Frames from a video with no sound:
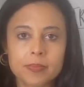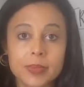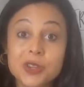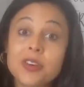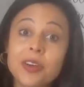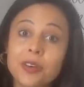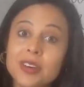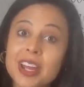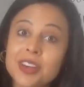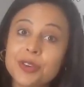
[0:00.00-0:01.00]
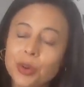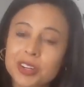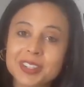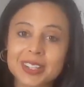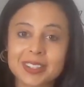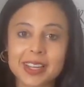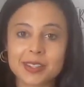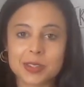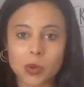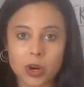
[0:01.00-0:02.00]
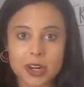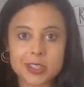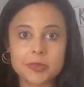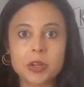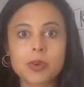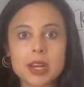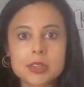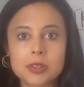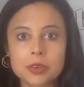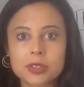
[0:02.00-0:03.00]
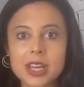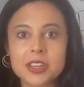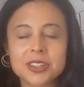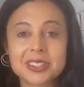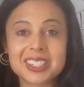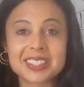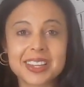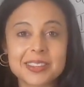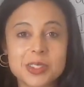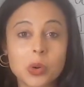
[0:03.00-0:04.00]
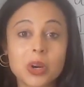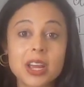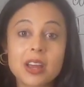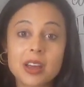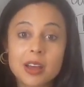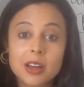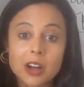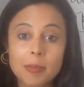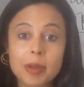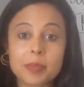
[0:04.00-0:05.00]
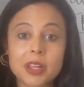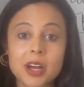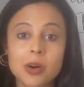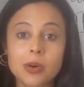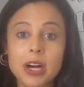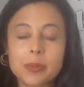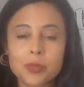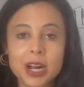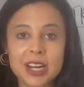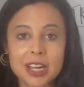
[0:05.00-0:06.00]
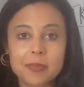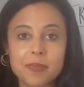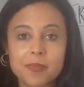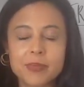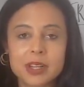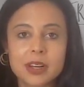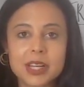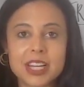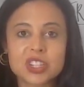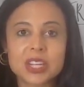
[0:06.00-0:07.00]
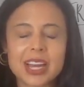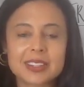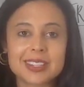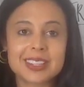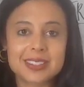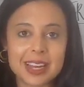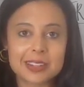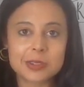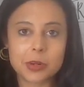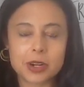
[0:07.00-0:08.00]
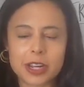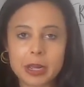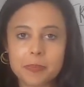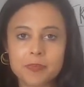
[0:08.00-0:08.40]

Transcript: And you can create your success story. So if you're ready to create your success story, comment below. I'm ready. Hashtag success story.